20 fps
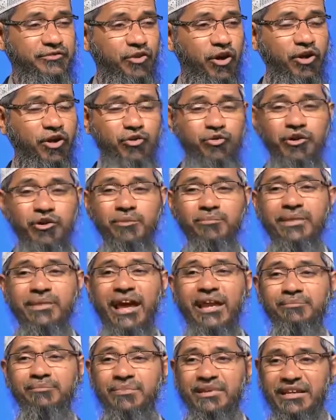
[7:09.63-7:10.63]
not doing
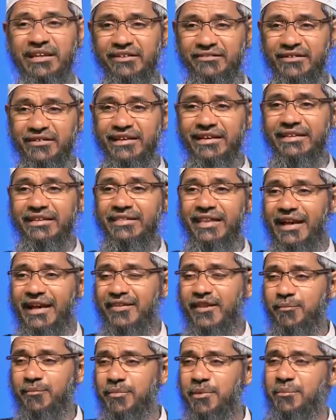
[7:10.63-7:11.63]
blind belief. The
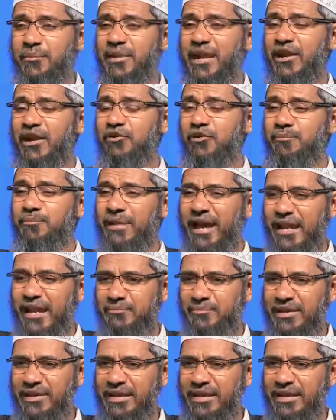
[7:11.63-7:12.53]
other people are doing blind